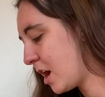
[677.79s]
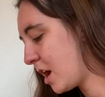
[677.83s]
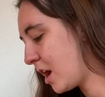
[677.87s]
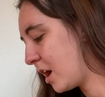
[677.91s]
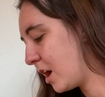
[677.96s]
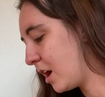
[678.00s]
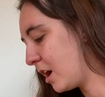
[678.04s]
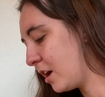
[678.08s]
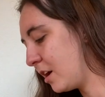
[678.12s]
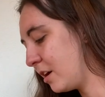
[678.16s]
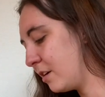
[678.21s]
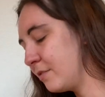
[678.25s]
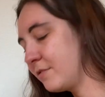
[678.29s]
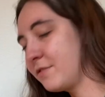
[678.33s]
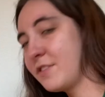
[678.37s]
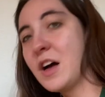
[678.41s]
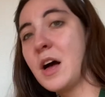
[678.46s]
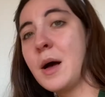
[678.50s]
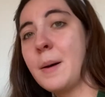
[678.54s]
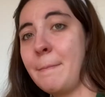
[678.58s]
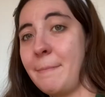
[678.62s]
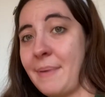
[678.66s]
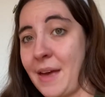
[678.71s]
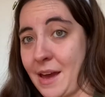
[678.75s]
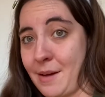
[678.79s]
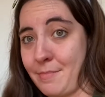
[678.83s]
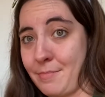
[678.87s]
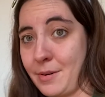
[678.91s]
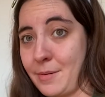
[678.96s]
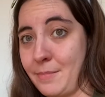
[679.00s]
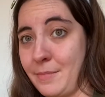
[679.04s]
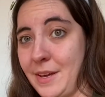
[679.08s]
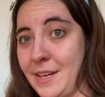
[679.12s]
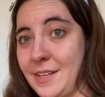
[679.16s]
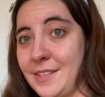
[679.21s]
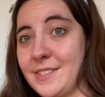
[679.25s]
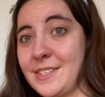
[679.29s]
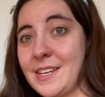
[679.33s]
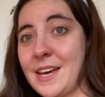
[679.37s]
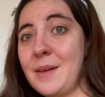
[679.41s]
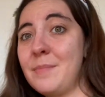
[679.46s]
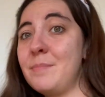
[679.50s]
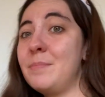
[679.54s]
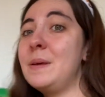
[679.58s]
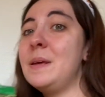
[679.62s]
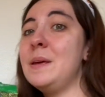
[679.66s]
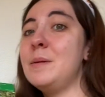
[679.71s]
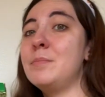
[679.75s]
of peppermint, and
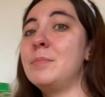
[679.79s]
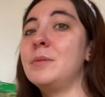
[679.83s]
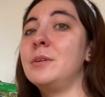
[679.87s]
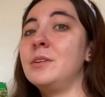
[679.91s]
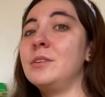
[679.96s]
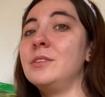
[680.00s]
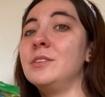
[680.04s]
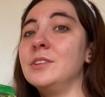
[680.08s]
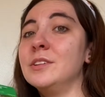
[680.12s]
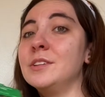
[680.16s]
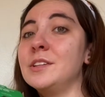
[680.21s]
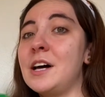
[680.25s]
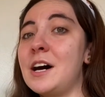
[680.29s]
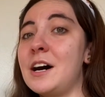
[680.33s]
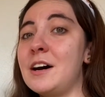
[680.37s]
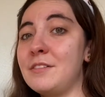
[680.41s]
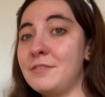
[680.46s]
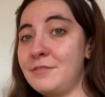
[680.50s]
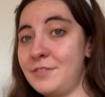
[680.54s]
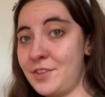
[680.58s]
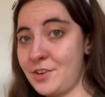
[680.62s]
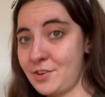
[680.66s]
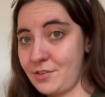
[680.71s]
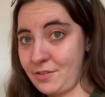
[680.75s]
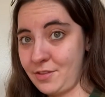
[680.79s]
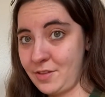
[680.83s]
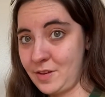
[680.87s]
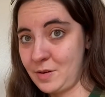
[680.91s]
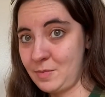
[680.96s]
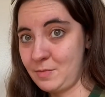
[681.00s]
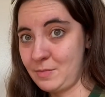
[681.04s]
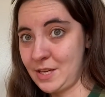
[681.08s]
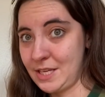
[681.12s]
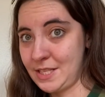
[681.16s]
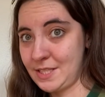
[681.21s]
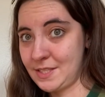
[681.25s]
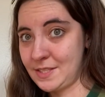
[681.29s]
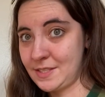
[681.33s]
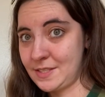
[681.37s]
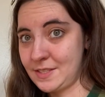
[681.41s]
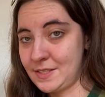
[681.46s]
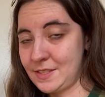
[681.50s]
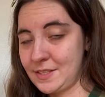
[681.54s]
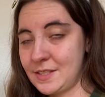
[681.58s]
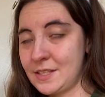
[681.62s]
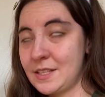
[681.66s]
people love their Thin Mints.